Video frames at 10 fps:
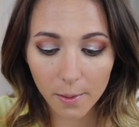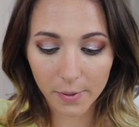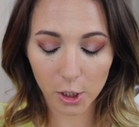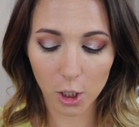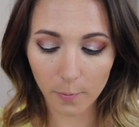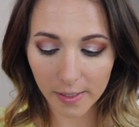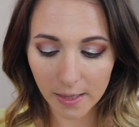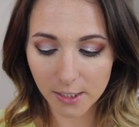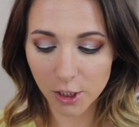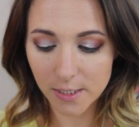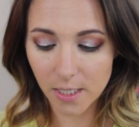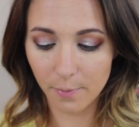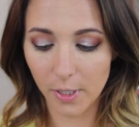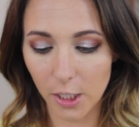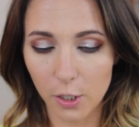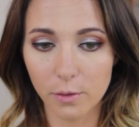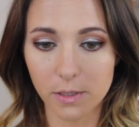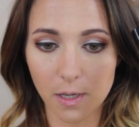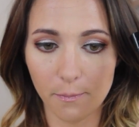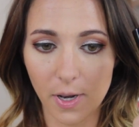I'm going to curl my lashes and I'm going to
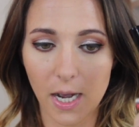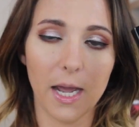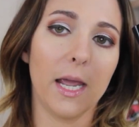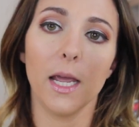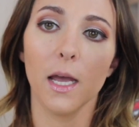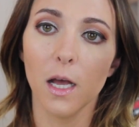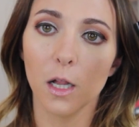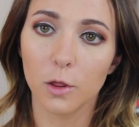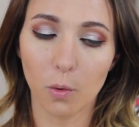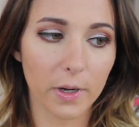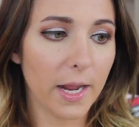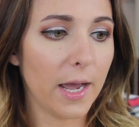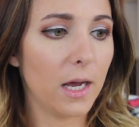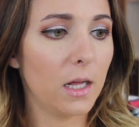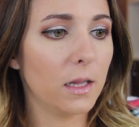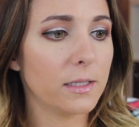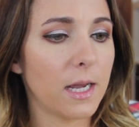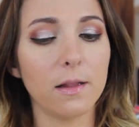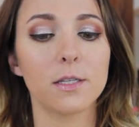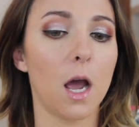use my L'Oreal
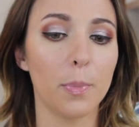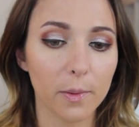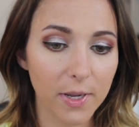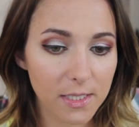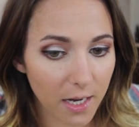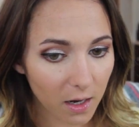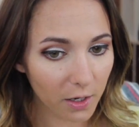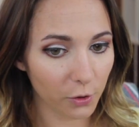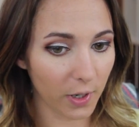Telescopic Mascara.